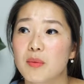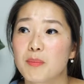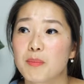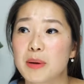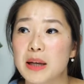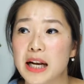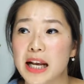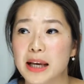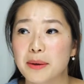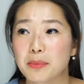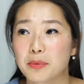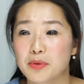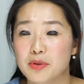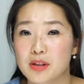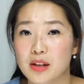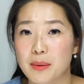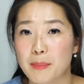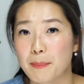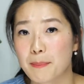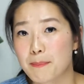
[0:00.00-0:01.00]
been able
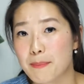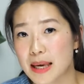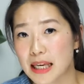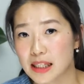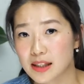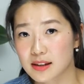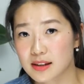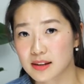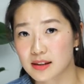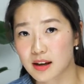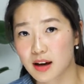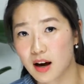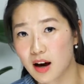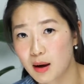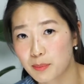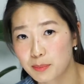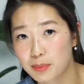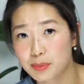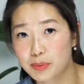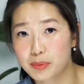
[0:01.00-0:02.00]
to mix
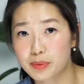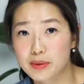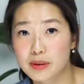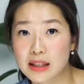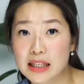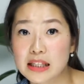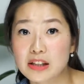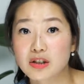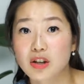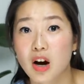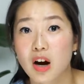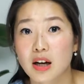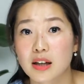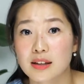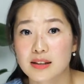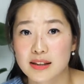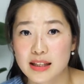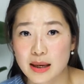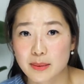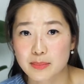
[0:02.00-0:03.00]
up these
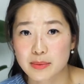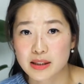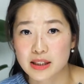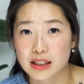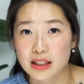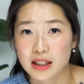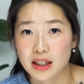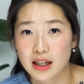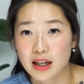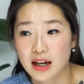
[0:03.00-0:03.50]
concepts